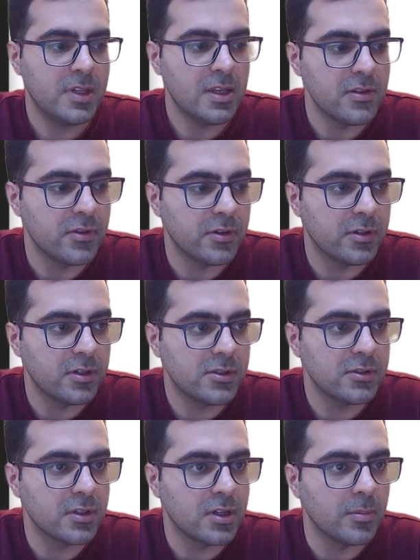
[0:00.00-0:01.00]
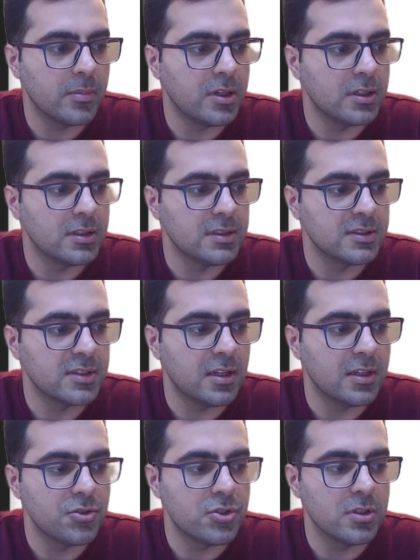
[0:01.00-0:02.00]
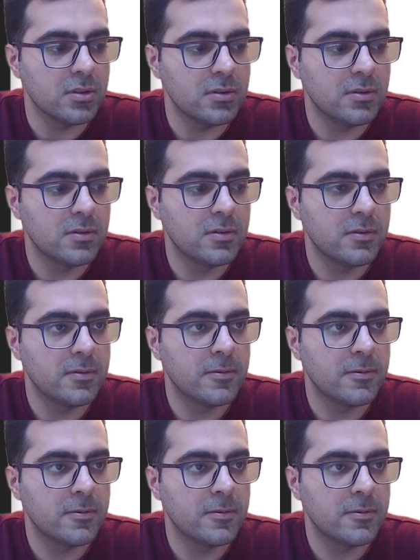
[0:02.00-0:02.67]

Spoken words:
Enter to complete installation.